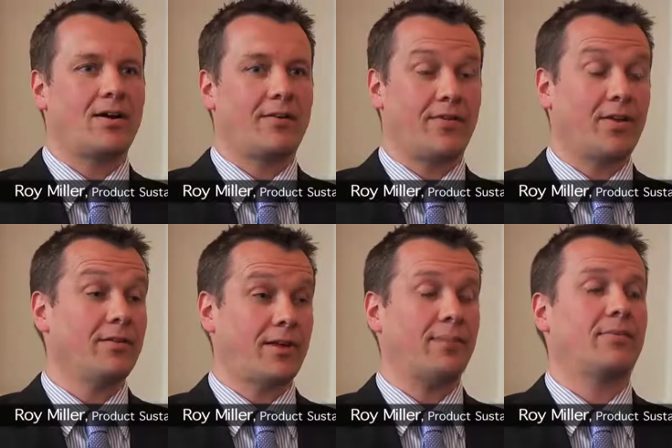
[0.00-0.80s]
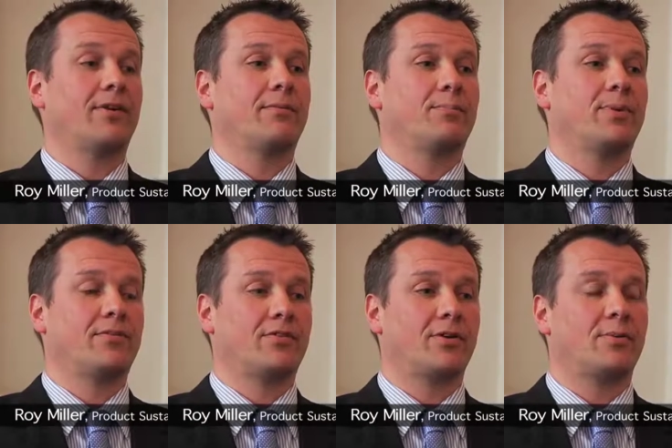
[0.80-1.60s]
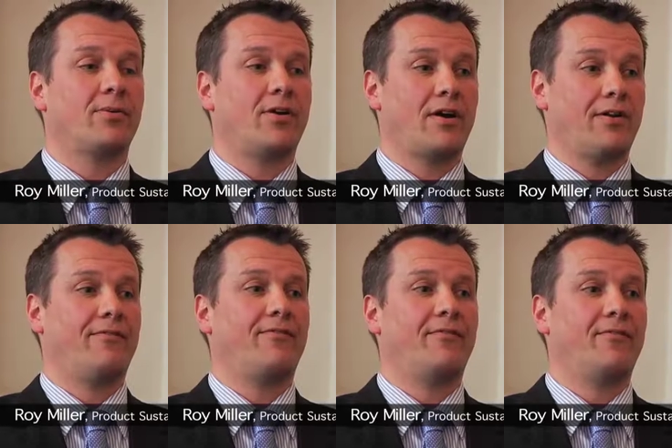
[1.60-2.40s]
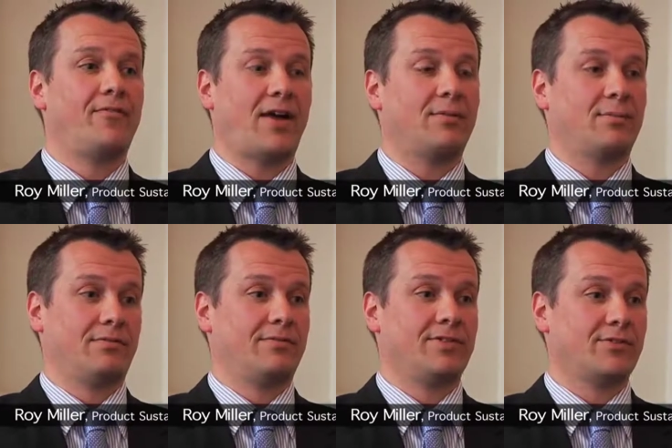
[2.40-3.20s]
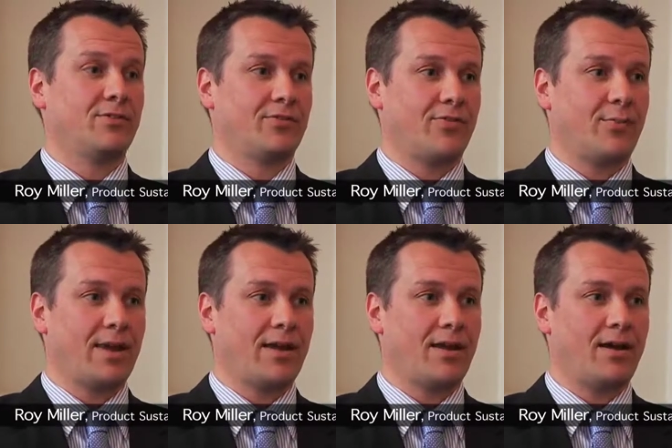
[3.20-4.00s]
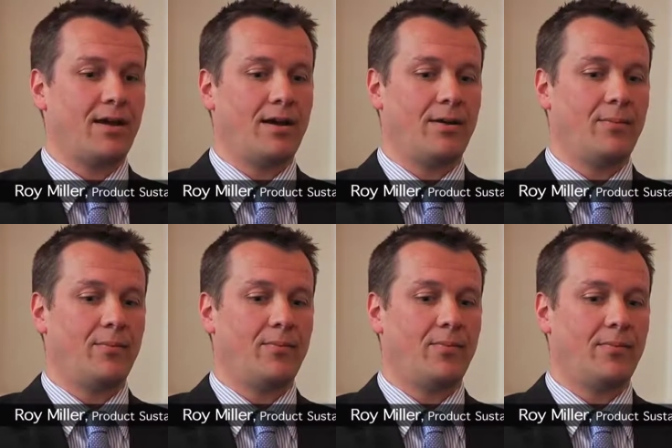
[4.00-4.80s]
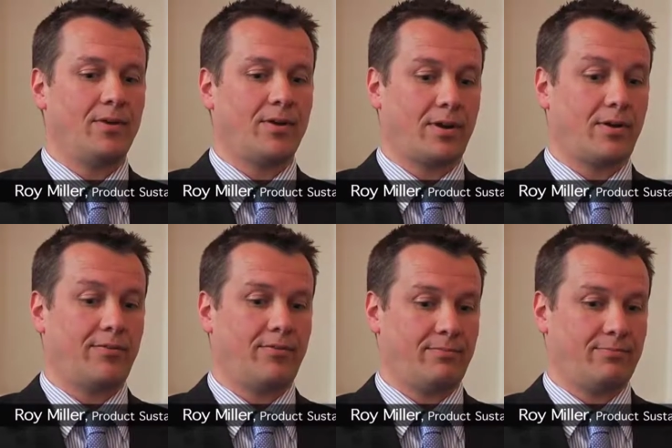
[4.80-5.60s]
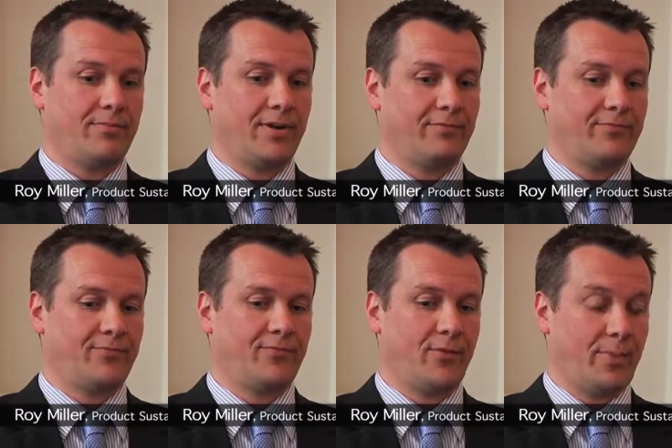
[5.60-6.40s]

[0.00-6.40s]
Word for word: I find the ChemSec Business Group a, a valuable resource for me, um, not only for you know, for